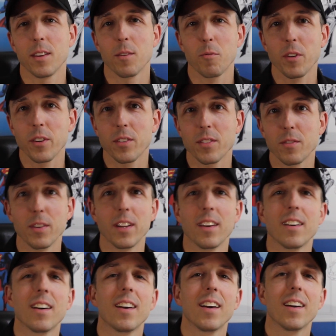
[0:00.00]
first video.
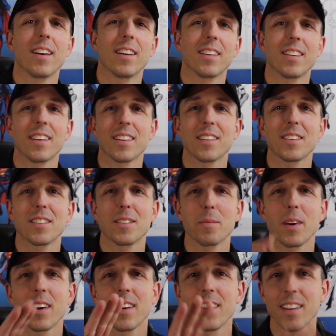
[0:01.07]
Alright, thanks.
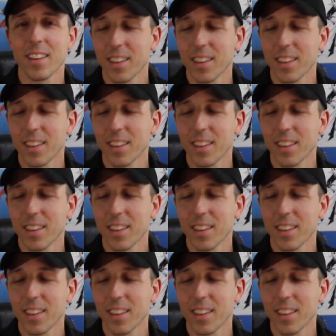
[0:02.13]
Bye.